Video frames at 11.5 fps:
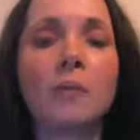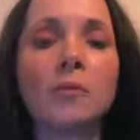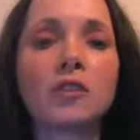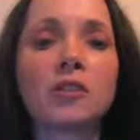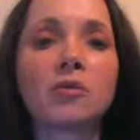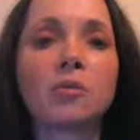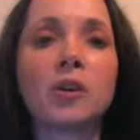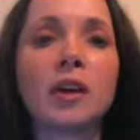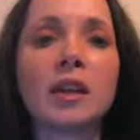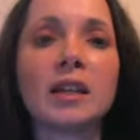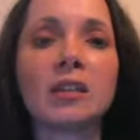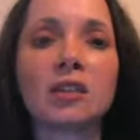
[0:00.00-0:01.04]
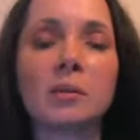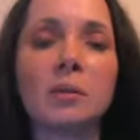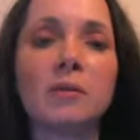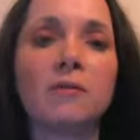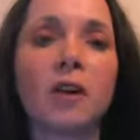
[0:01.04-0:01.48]
this is where it gets to
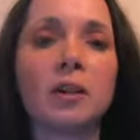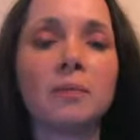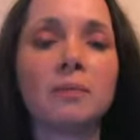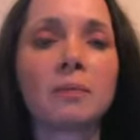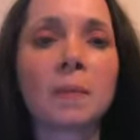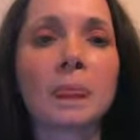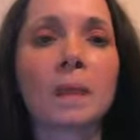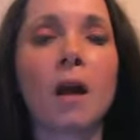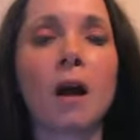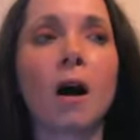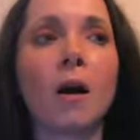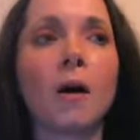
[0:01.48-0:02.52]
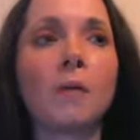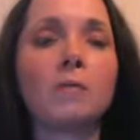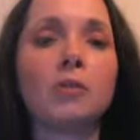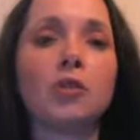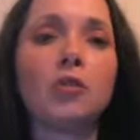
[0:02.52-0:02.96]
be fun.
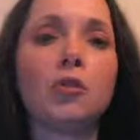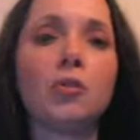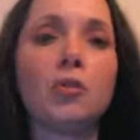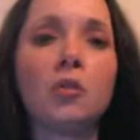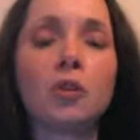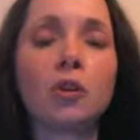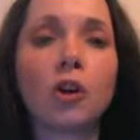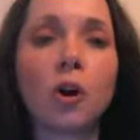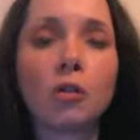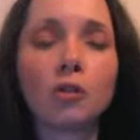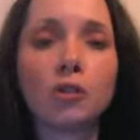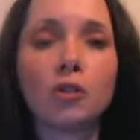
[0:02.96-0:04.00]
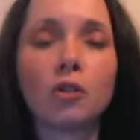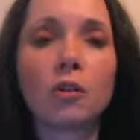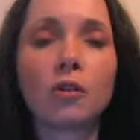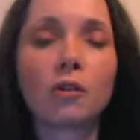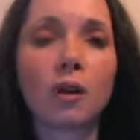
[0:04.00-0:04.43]
You go to
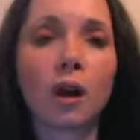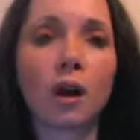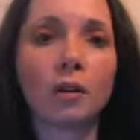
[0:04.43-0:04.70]
your